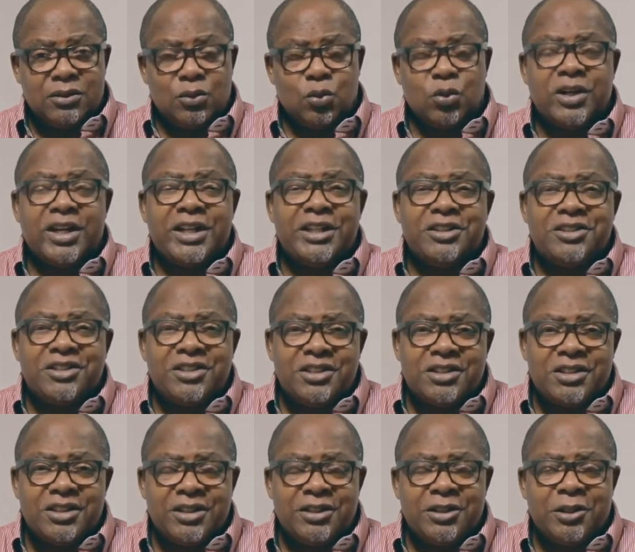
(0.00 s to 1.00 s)
What are you
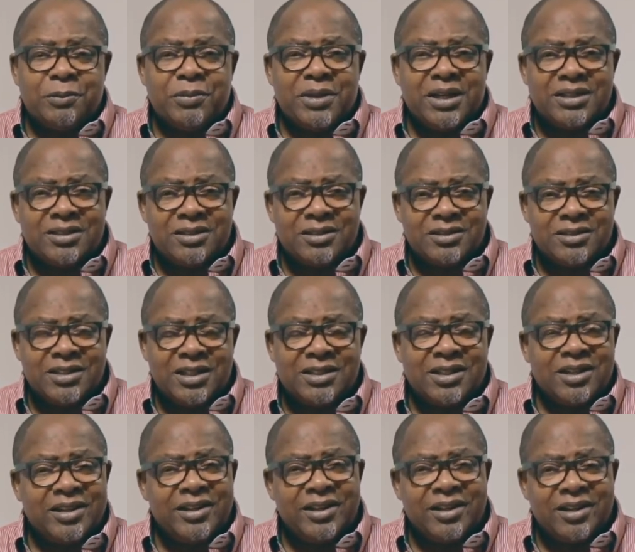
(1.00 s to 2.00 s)
teaching your partners that
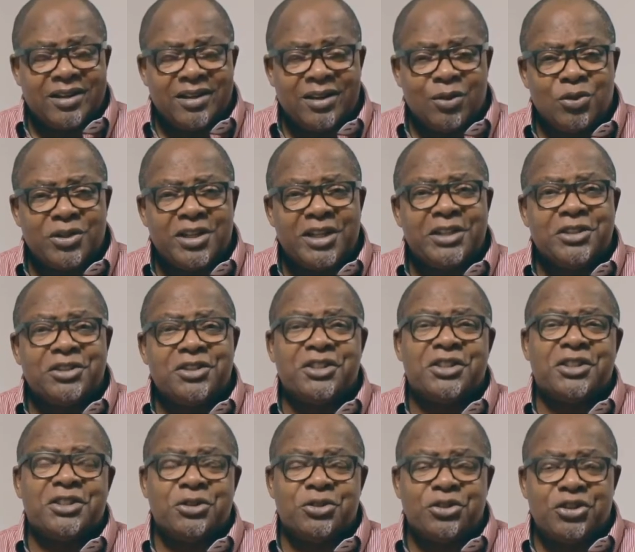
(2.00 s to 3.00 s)
are in the car? What are you
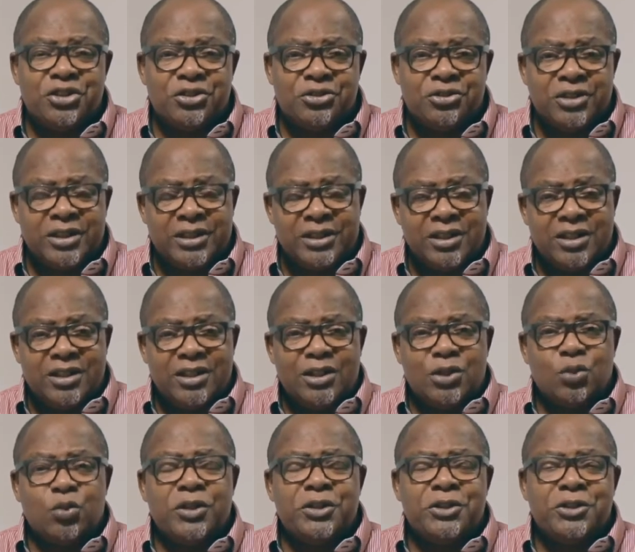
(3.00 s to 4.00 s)
teaching your children
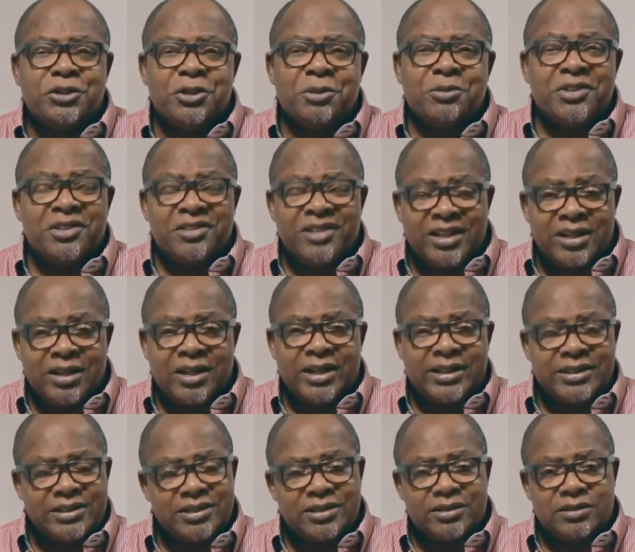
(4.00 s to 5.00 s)
when you jump the red
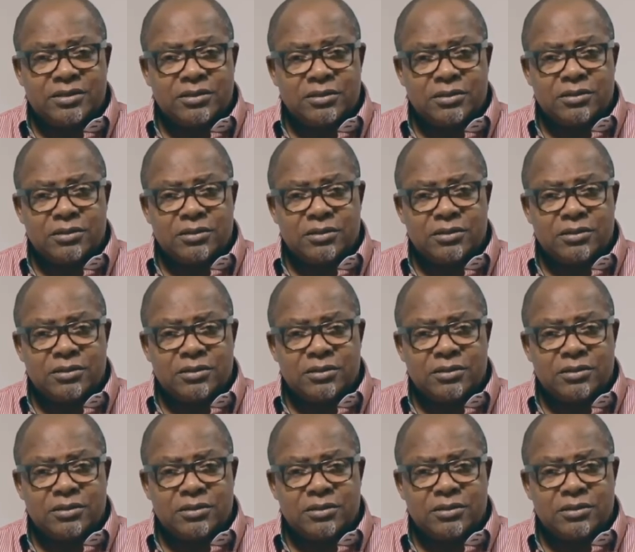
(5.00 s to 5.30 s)
lights?